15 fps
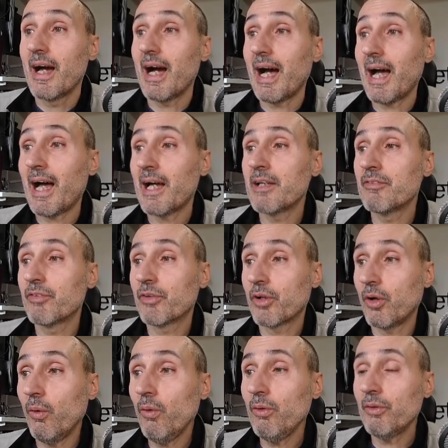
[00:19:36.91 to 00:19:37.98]
I've
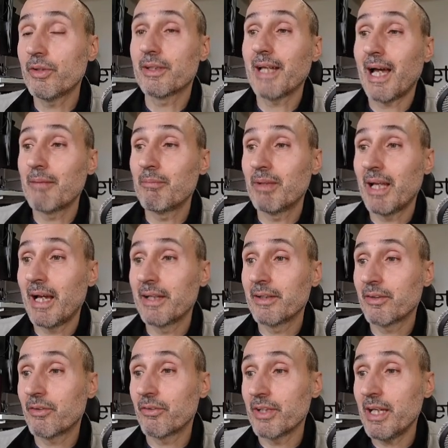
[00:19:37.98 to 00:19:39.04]
called the
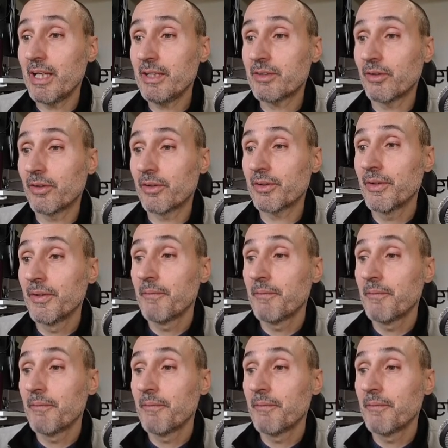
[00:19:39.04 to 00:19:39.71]
timeline creator,